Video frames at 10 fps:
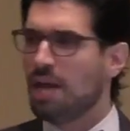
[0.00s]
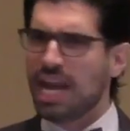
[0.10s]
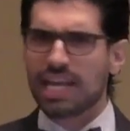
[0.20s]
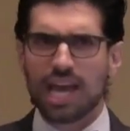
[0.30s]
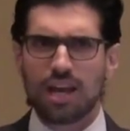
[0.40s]

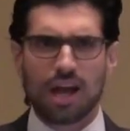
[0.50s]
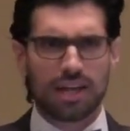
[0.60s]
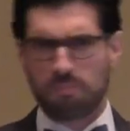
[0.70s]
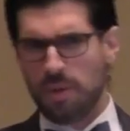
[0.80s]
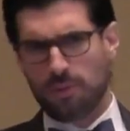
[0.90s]
And again,
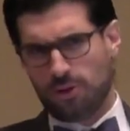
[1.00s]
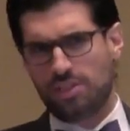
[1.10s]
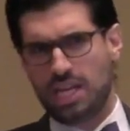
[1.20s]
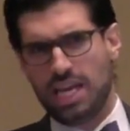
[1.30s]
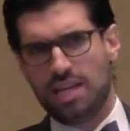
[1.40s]
like people are
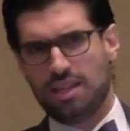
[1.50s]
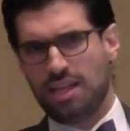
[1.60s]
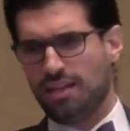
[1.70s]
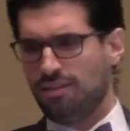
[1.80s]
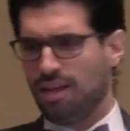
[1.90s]
saying
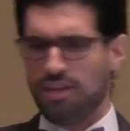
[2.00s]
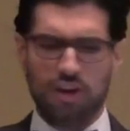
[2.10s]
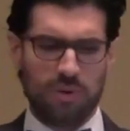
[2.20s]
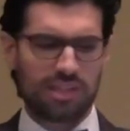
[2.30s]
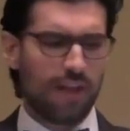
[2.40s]
that,
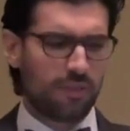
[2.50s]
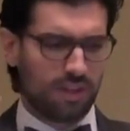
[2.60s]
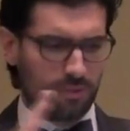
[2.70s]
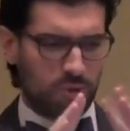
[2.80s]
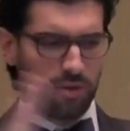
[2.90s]
it's got
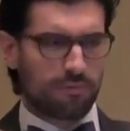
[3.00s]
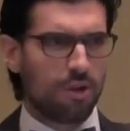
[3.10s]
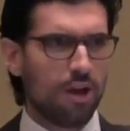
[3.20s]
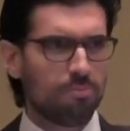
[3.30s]
the sort of